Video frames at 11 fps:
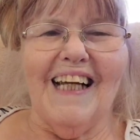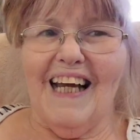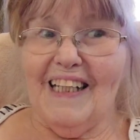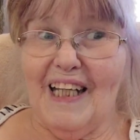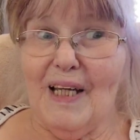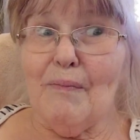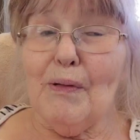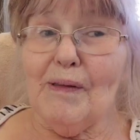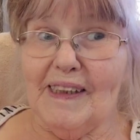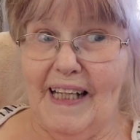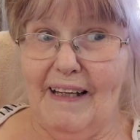and keep you
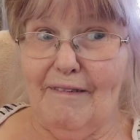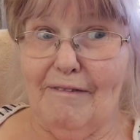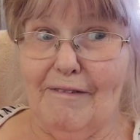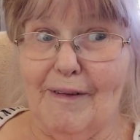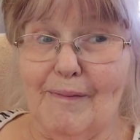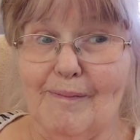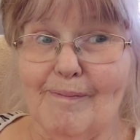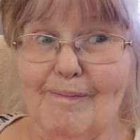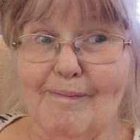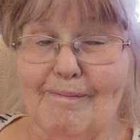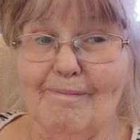safe.
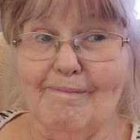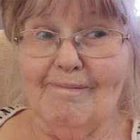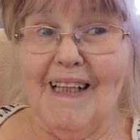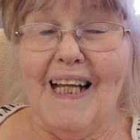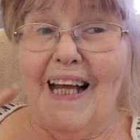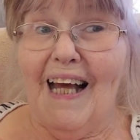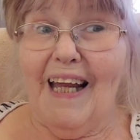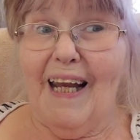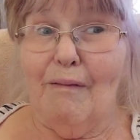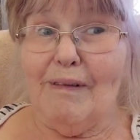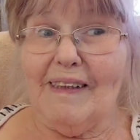And
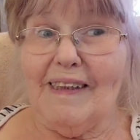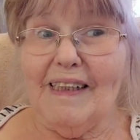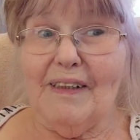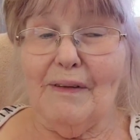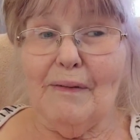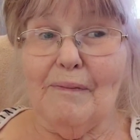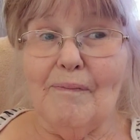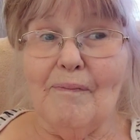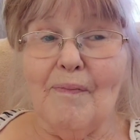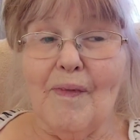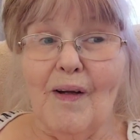I will see you
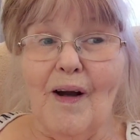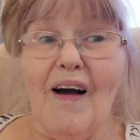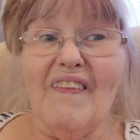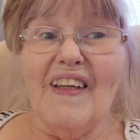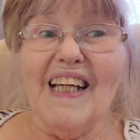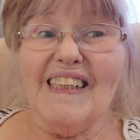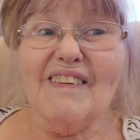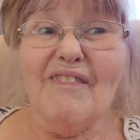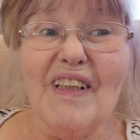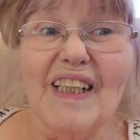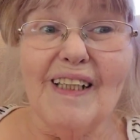on the next
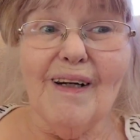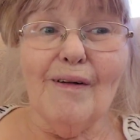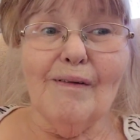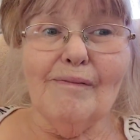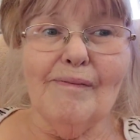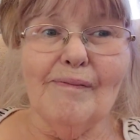video.